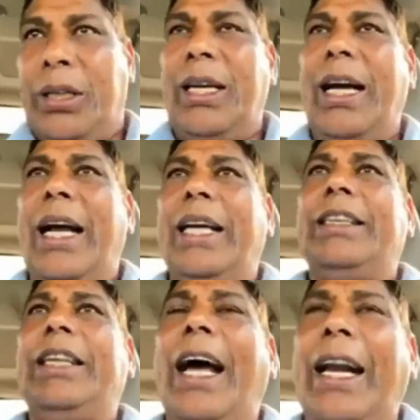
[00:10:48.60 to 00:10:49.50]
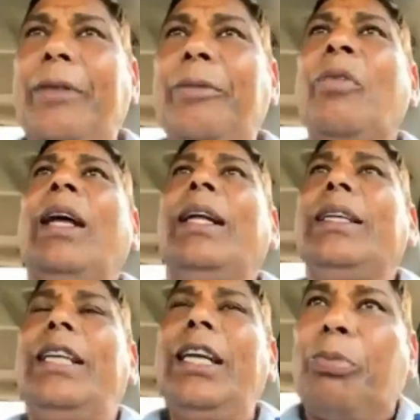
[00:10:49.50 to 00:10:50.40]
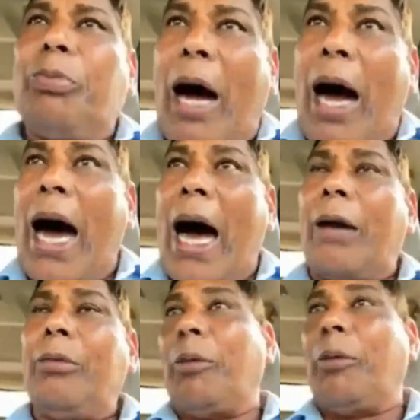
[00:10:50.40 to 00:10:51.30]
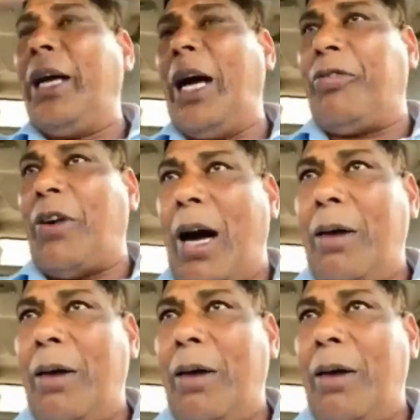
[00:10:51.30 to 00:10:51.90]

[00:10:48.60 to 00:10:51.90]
and then this farm, the bigger farm